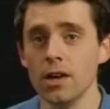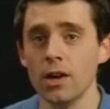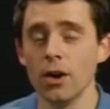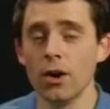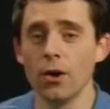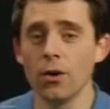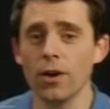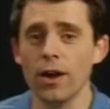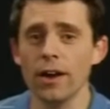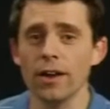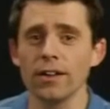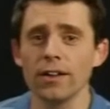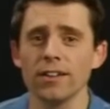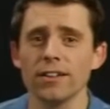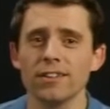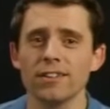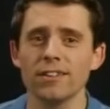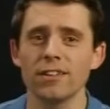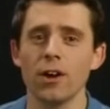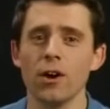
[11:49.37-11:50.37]
OK,
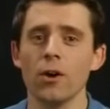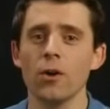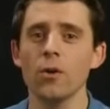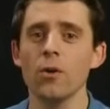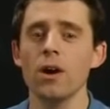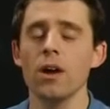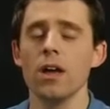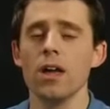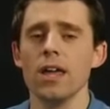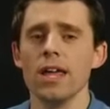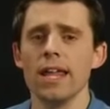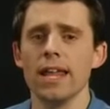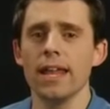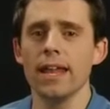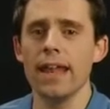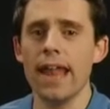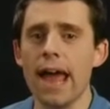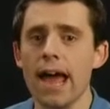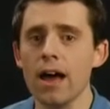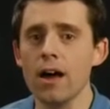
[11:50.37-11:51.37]
so
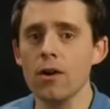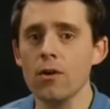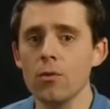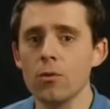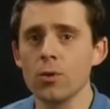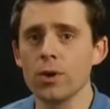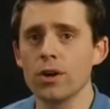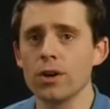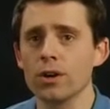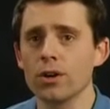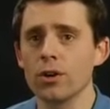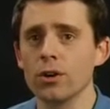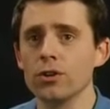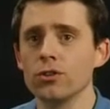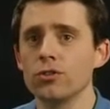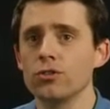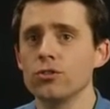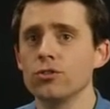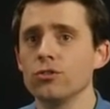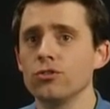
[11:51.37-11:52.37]
now we are
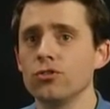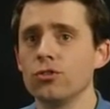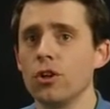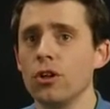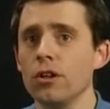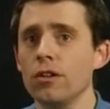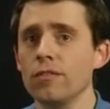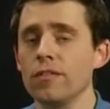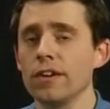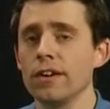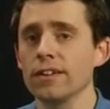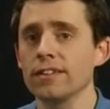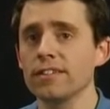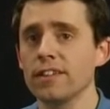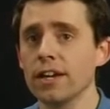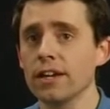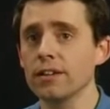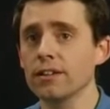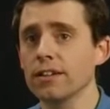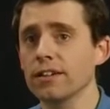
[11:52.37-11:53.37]
going to solve a
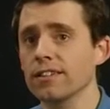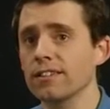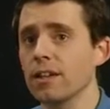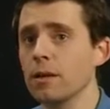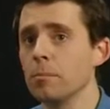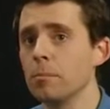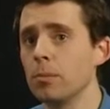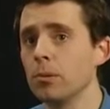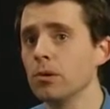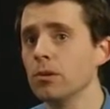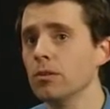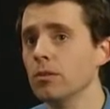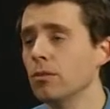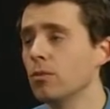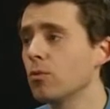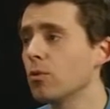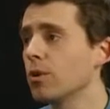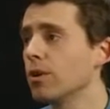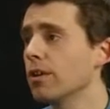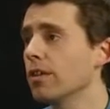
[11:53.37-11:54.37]
second example
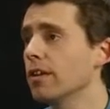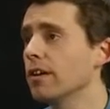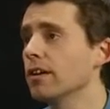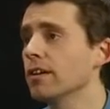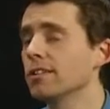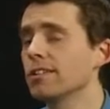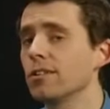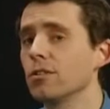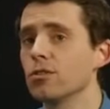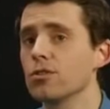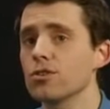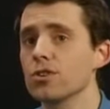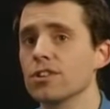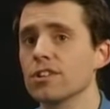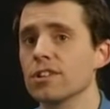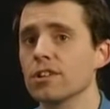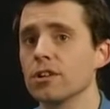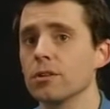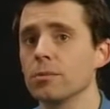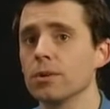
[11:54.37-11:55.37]
where the solution
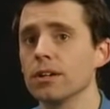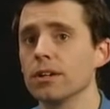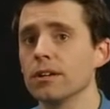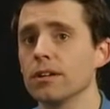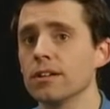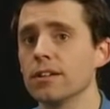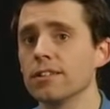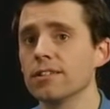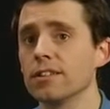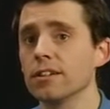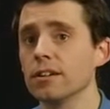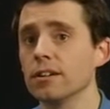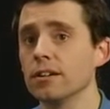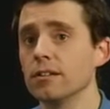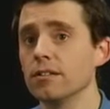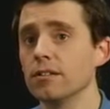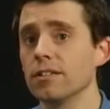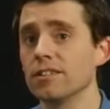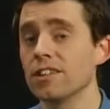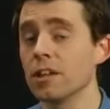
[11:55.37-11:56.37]
is going to be a, it's
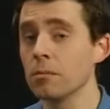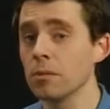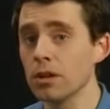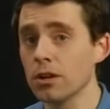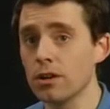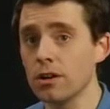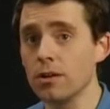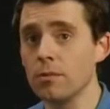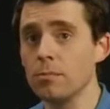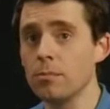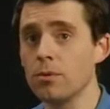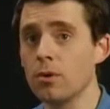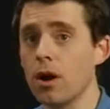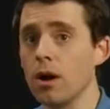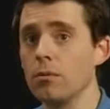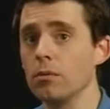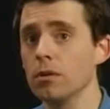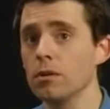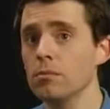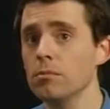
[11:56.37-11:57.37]
a similar
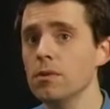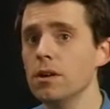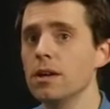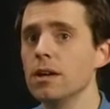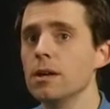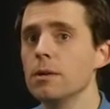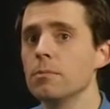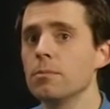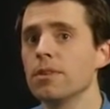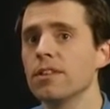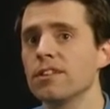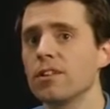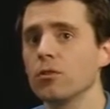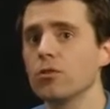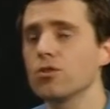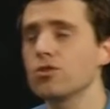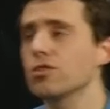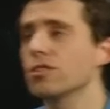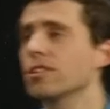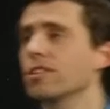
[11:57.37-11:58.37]
problem, but the
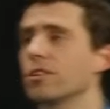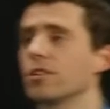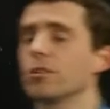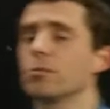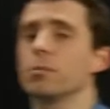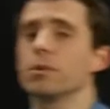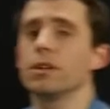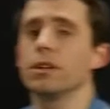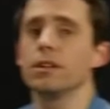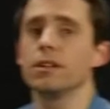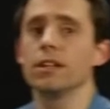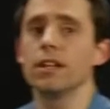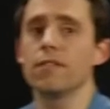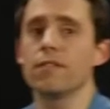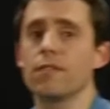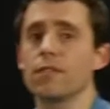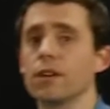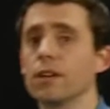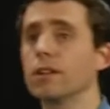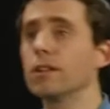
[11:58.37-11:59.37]
solution is going to be
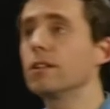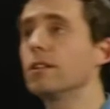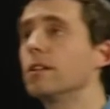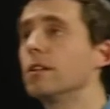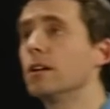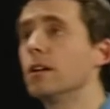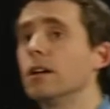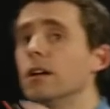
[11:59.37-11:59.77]
different.